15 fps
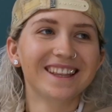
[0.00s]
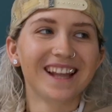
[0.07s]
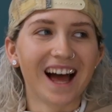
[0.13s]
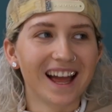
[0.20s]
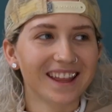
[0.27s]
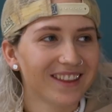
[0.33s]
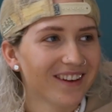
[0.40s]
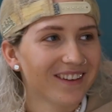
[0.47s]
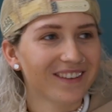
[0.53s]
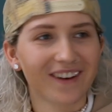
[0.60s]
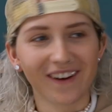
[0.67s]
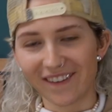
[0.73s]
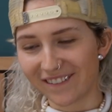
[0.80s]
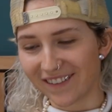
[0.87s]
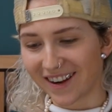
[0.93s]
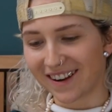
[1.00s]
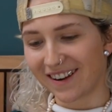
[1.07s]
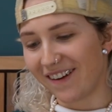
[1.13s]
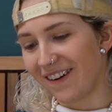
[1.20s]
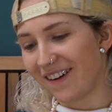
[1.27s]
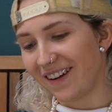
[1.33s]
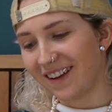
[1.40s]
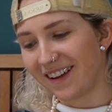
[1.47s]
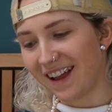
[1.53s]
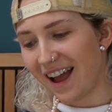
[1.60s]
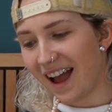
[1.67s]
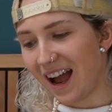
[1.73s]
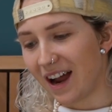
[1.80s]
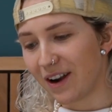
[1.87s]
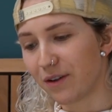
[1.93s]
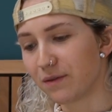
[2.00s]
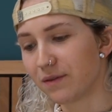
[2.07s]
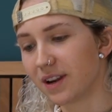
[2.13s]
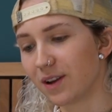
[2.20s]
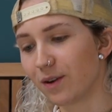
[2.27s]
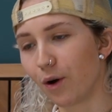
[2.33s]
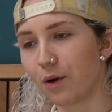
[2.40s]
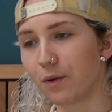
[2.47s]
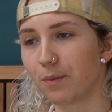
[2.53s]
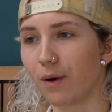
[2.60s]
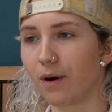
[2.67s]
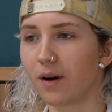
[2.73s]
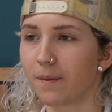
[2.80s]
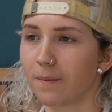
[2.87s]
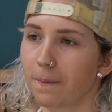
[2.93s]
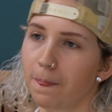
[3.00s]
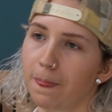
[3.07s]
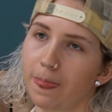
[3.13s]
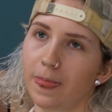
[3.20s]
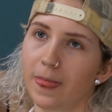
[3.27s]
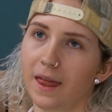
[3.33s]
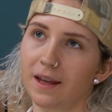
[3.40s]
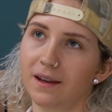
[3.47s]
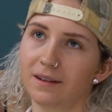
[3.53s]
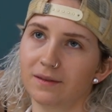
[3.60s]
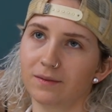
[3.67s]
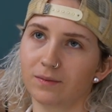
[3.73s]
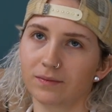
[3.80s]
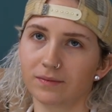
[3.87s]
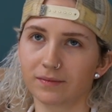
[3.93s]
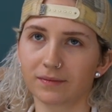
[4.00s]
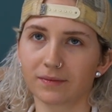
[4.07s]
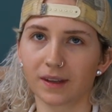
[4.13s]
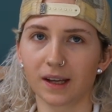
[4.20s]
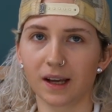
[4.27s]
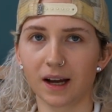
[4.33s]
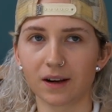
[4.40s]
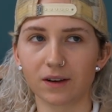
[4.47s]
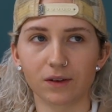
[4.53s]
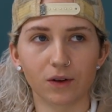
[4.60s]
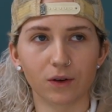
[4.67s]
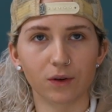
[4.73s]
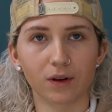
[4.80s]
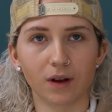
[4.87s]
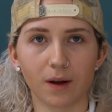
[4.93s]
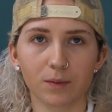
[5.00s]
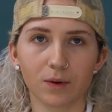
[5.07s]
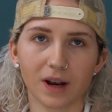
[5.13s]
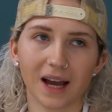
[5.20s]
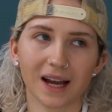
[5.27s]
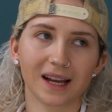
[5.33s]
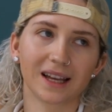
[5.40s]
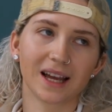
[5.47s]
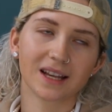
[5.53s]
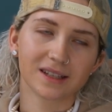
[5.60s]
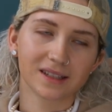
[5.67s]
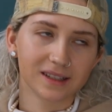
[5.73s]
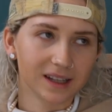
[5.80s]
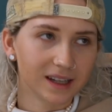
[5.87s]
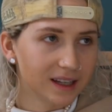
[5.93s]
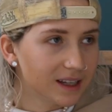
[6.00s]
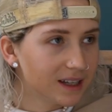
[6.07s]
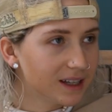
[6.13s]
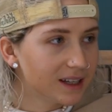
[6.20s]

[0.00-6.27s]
I don't go, but nah. I don't really go, but I don't know. I'm not like against it.